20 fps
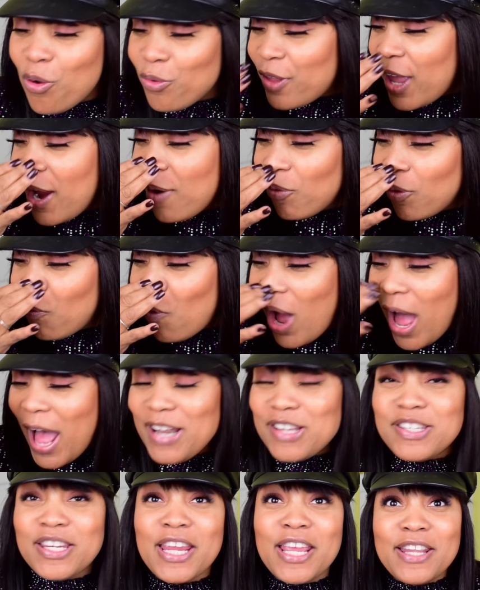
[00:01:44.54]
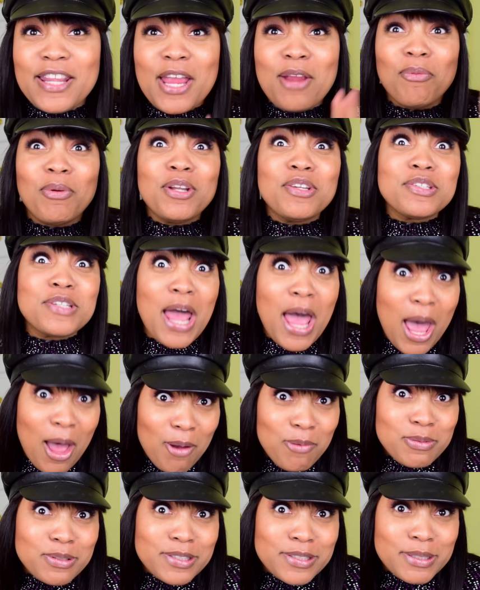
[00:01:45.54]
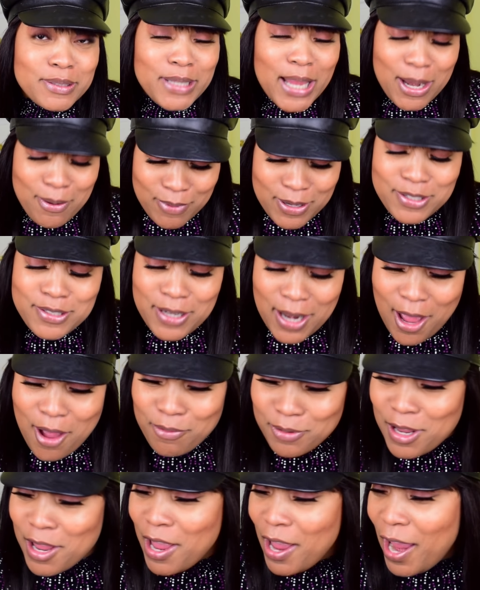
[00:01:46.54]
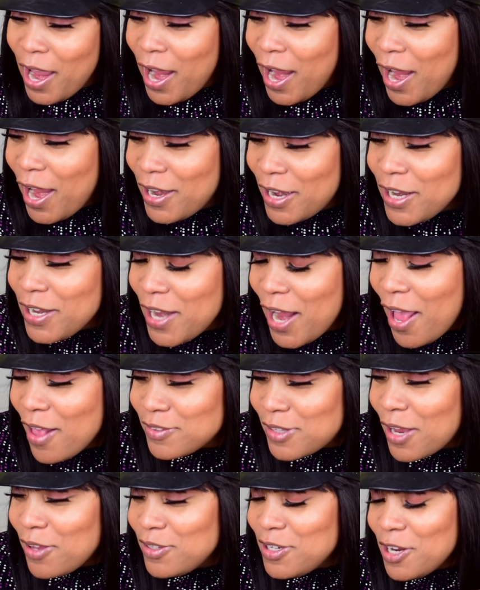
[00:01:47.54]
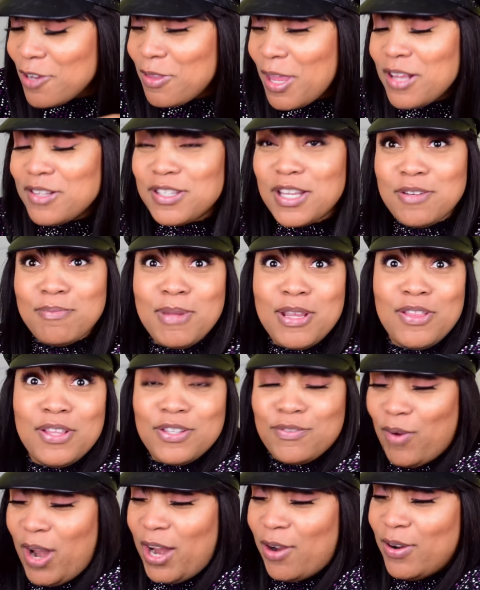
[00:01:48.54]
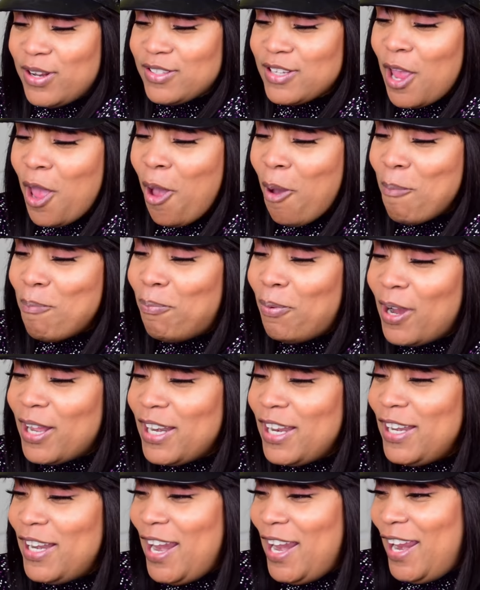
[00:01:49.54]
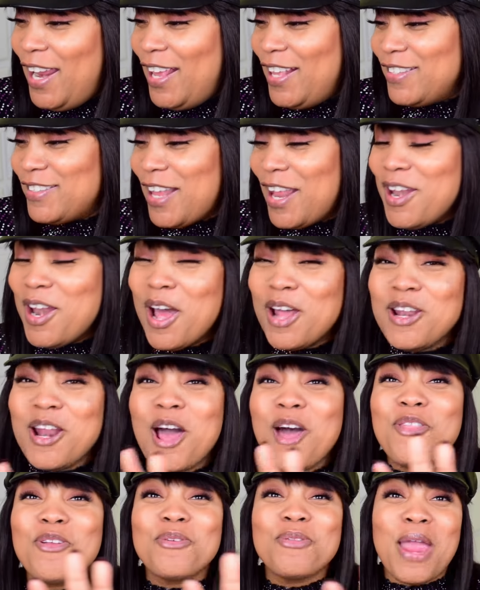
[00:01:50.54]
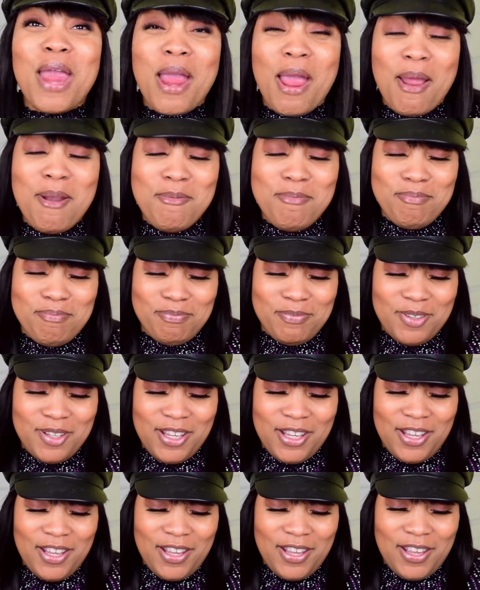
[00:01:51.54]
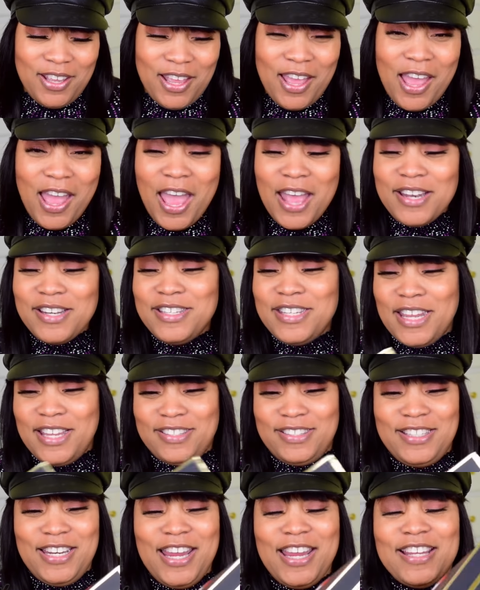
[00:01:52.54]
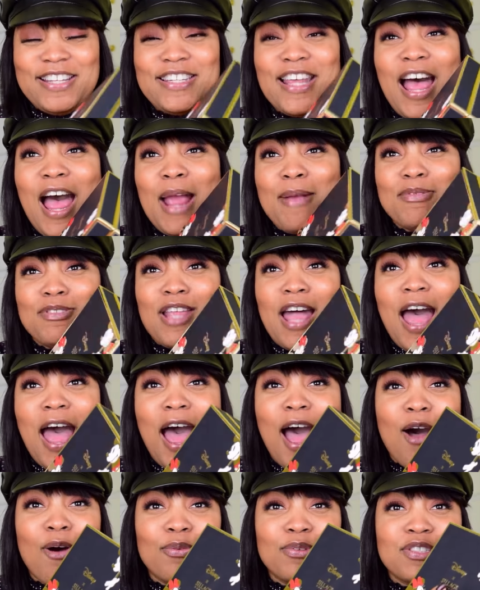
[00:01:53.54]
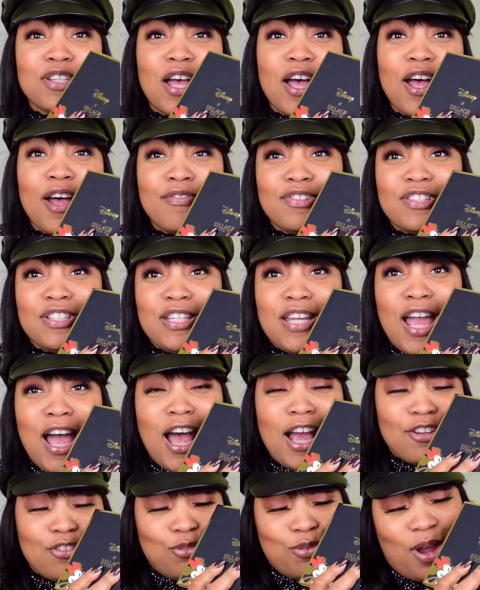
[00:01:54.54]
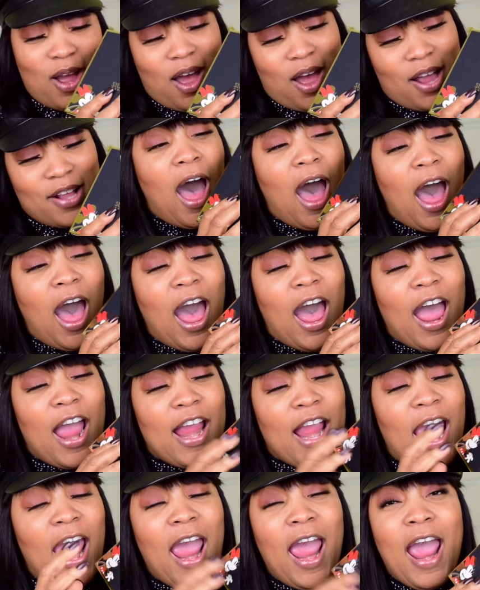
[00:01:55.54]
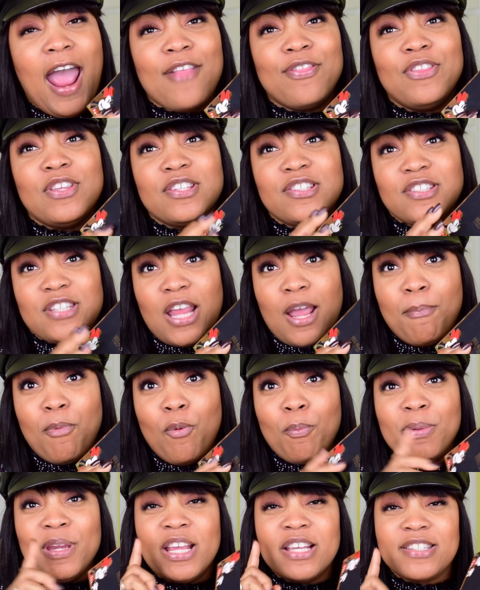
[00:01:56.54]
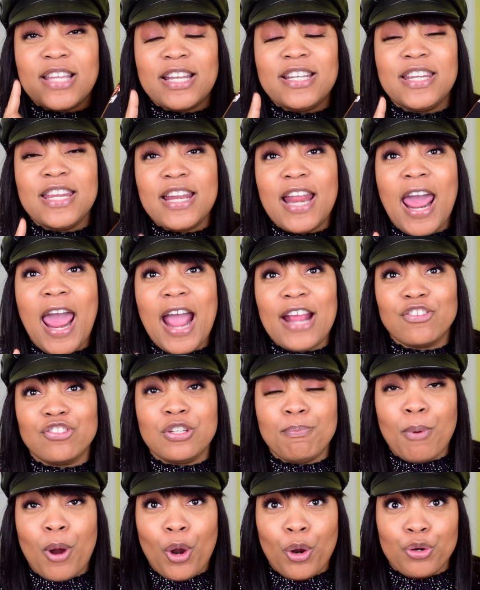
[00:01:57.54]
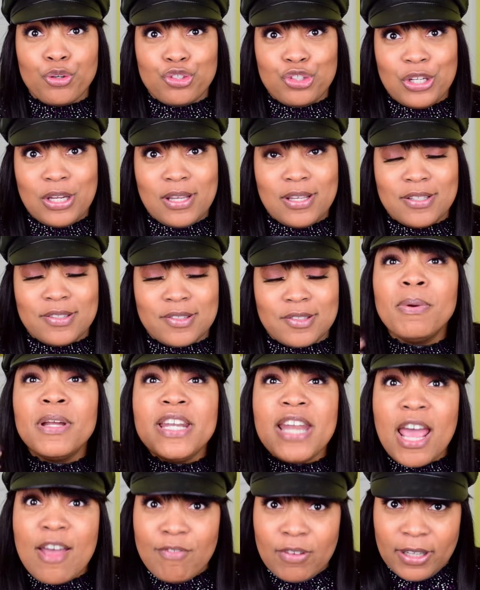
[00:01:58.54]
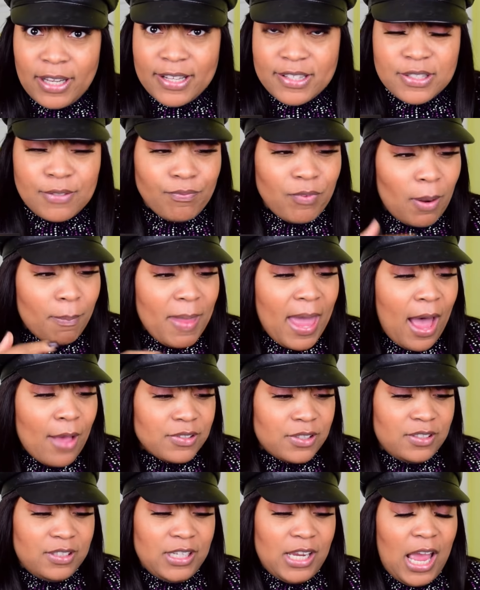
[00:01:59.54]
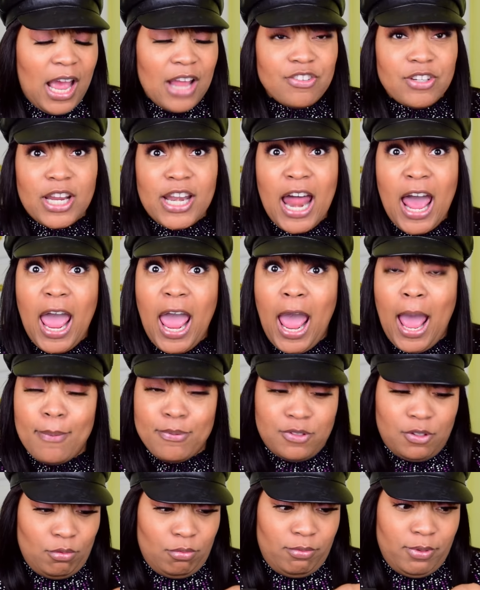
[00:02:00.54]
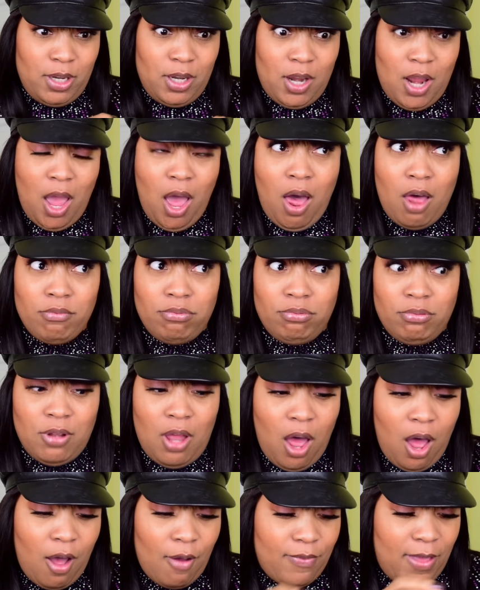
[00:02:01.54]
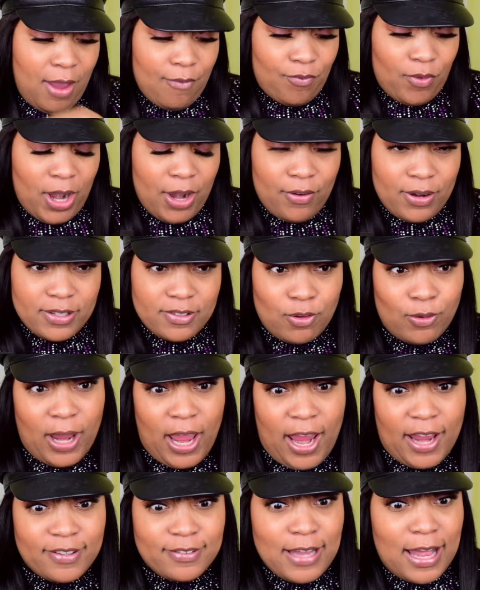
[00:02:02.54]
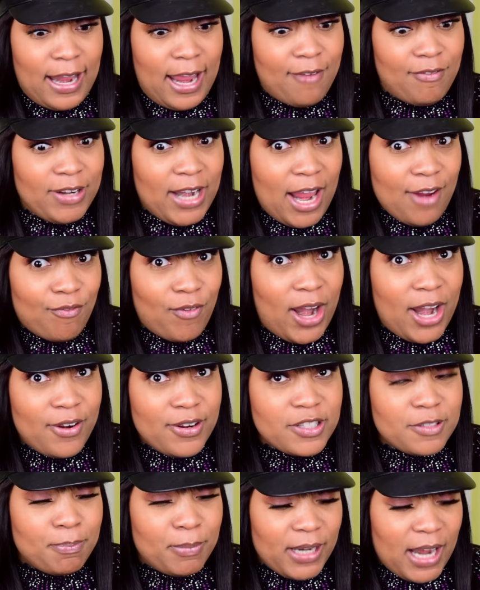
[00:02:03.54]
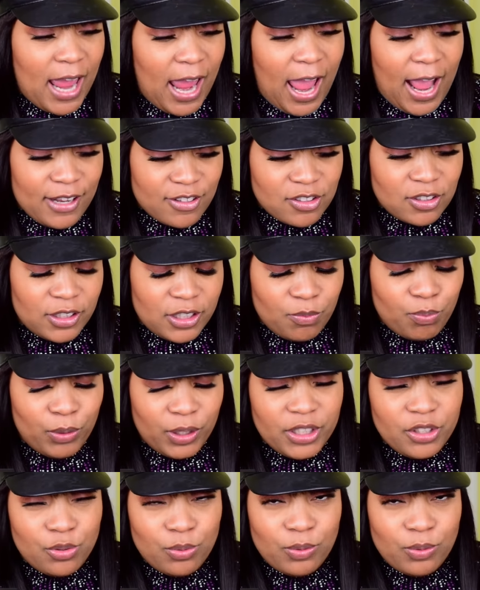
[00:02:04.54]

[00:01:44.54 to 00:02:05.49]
they were watching and they reached out. They reached out, and yes, they did. They sent me this fragrance, but it is none other than Disney times the House of Sillage, you guys. I had this sample because I did actually purchase Benevolence from the House of Sillage, and I absolutely love that fragrance, okay? It's not an everyday fragrance, but I actually really do